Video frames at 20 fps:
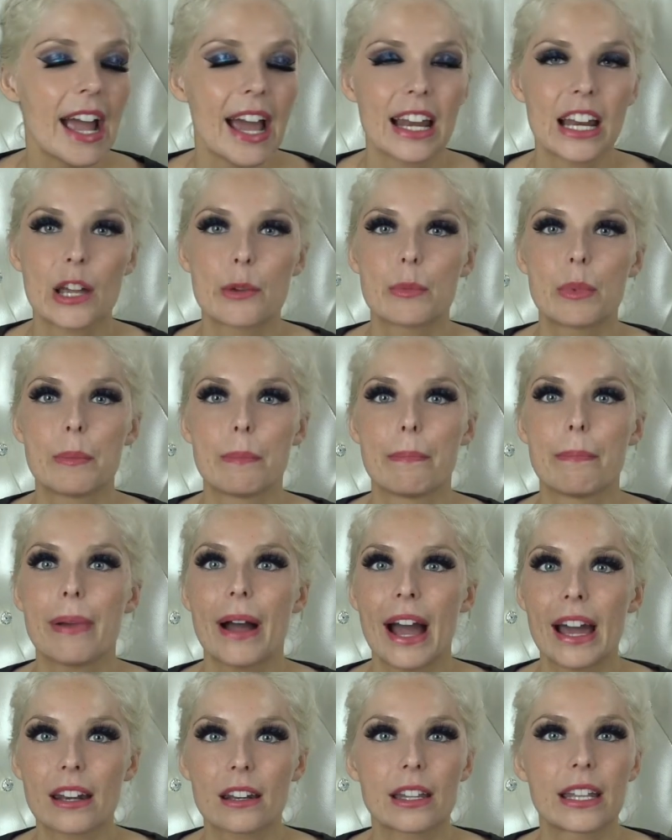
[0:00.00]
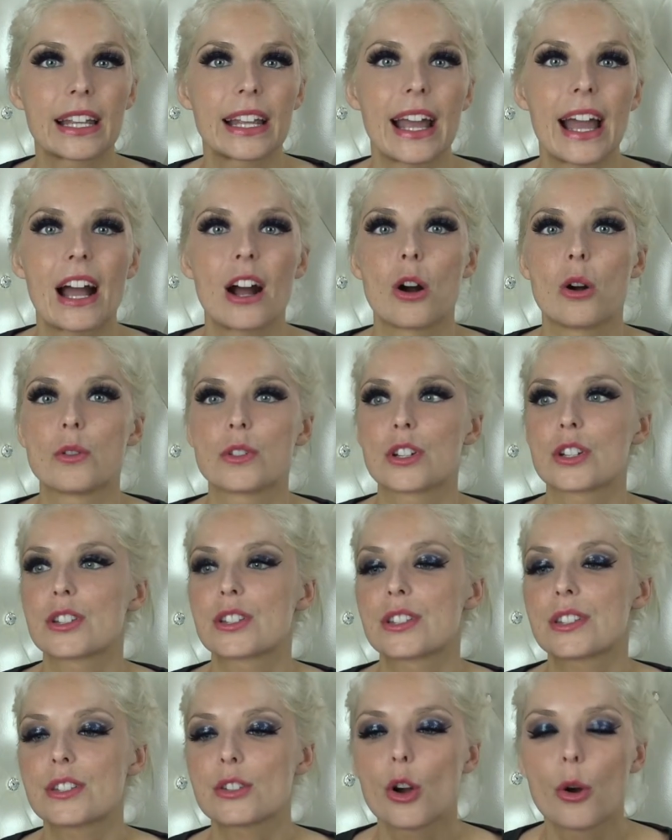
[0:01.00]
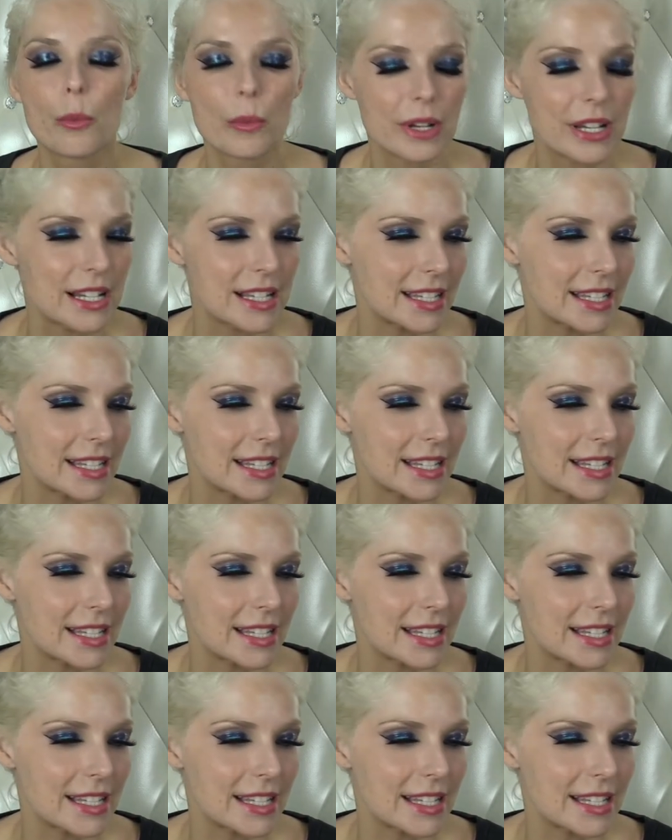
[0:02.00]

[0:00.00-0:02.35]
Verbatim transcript: and I've been battling out so many